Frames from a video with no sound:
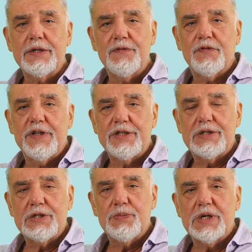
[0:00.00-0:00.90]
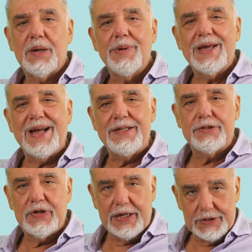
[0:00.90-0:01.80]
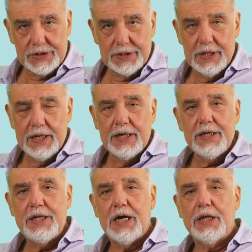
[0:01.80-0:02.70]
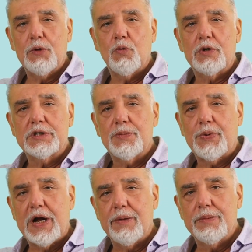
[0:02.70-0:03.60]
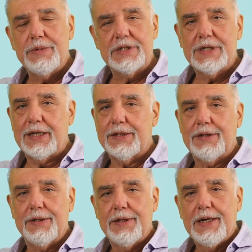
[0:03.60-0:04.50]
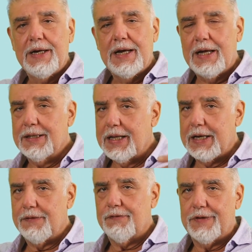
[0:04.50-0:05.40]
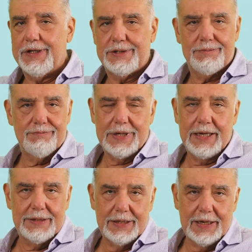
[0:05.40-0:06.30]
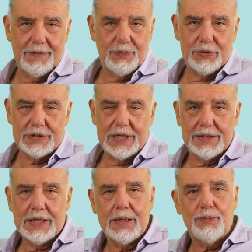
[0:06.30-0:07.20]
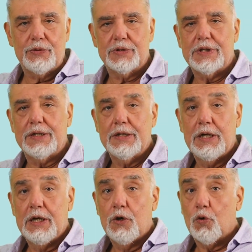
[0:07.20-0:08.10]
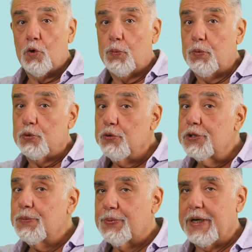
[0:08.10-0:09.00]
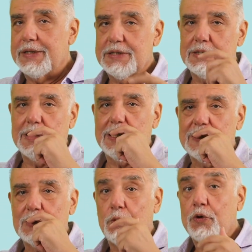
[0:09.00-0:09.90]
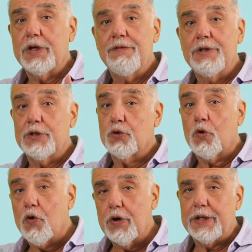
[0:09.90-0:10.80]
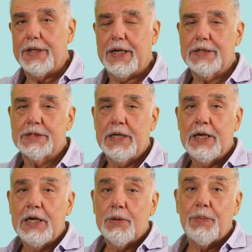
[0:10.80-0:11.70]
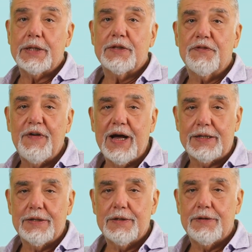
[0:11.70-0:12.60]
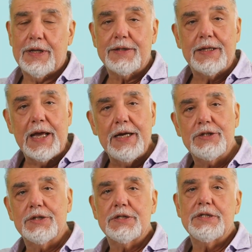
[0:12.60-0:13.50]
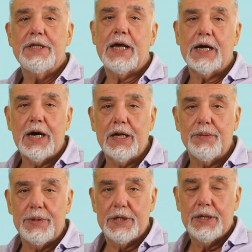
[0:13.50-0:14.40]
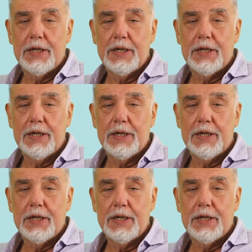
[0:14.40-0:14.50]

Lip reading: inflation is becoming entrenched. In other words, the problem is not the headline inflation, 8.5%, 9%, or producer price index, or even the core index, but the fact that the agents in the economy